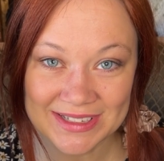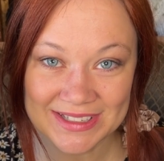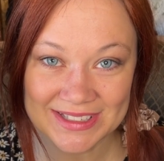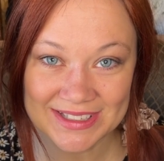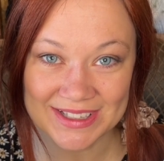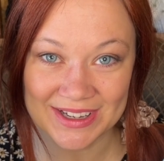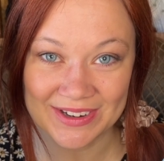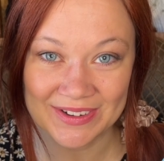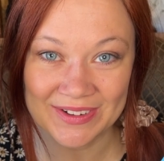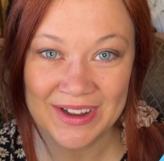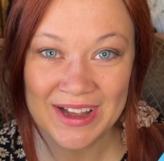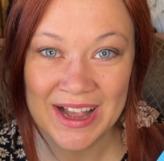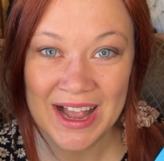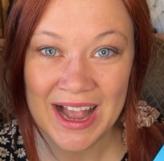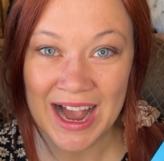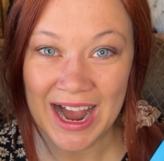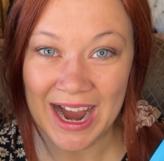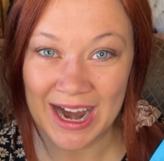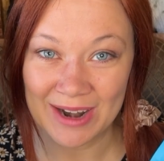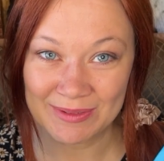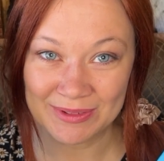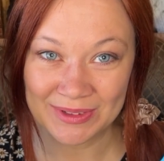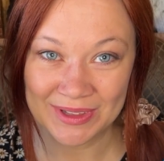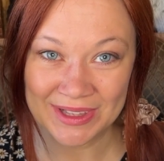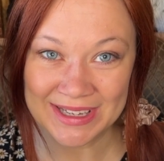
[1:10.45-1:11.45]
So
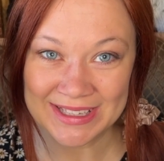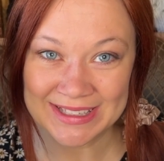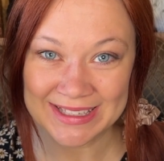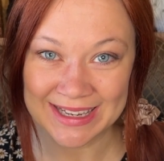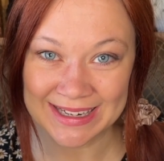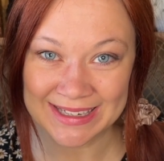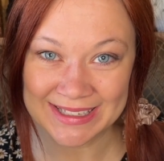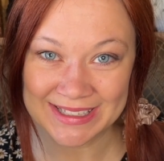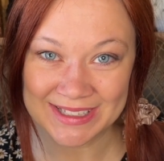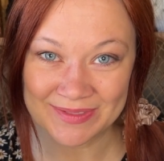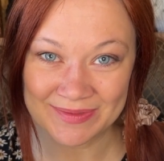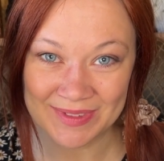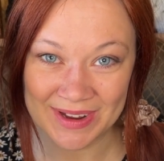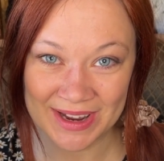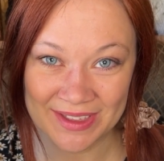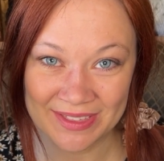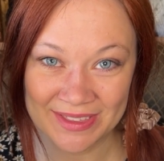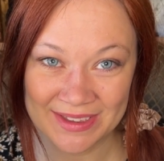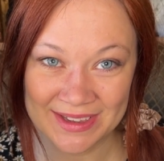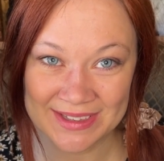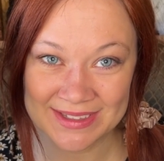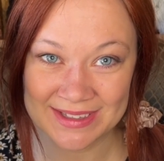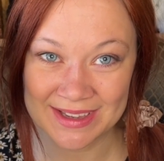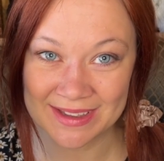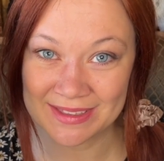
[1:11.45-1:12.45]
I'm really excited to make
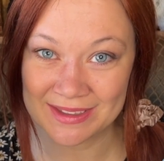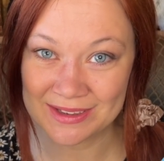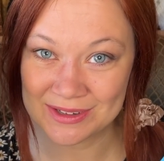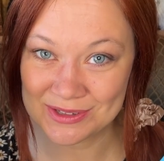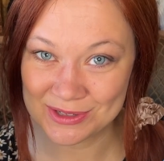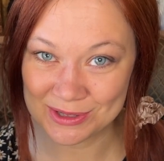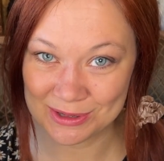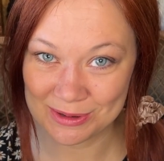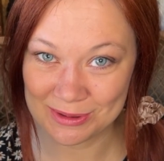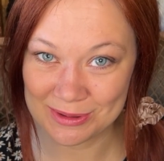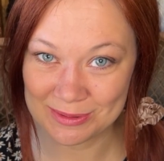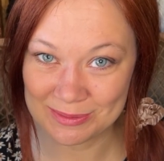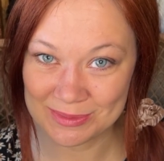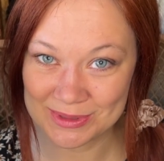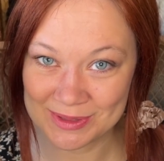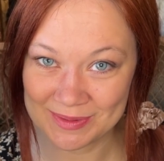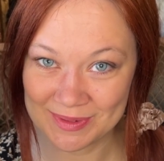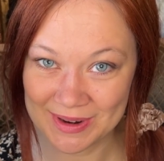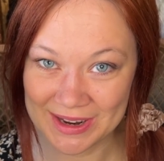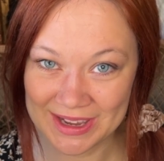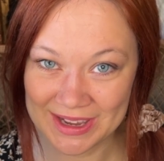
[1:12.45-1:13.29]
these and then show them to my